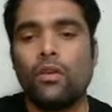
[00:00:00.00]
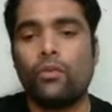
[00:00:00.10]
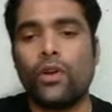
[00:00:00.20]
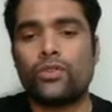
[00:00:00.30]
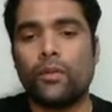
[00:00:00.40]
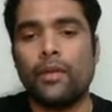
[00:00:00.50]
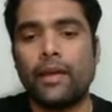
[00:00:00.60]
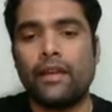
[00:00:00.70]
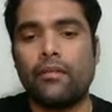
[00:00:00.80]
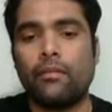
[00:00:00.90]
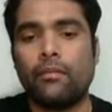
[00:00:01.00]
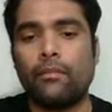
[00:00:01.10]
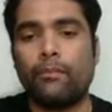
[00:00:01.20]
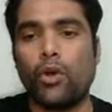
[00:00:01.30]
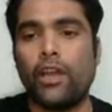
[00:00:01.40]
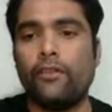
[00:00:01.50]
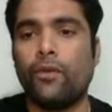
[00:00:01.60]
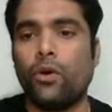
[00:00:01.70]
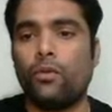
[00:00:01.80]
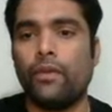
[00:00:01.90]
What should be my
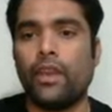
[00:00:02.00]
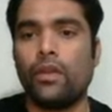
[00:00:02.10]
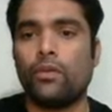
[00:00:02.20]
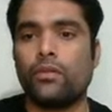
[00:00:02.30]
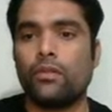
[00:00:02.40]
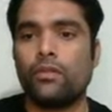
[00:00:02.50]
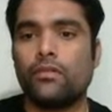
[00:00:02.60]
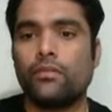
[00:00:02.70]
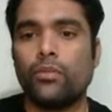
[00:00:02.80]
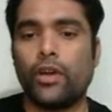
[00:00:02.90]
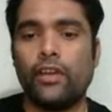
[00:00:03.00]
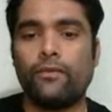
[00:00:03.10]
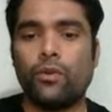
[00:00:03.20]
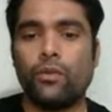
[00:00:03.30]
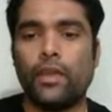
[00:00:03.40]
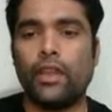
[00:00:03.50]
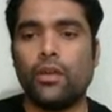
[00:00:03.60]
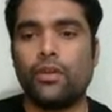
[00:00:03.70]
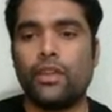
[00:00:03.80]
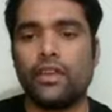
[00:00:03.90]
0.4? Very good. 0.4. Very
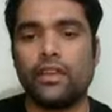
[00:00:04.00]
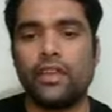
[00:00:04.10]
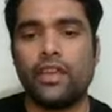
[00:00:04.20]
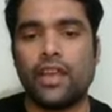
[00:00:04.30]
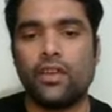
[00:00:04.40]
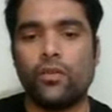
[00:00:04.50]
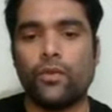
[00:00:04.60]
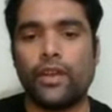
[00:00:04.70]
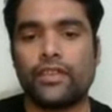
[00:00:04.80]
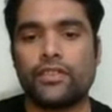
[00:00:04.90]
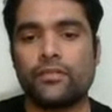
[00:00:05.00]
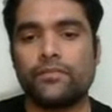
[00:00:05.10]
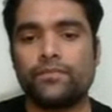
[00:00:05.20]
good, dear. Here I go for next.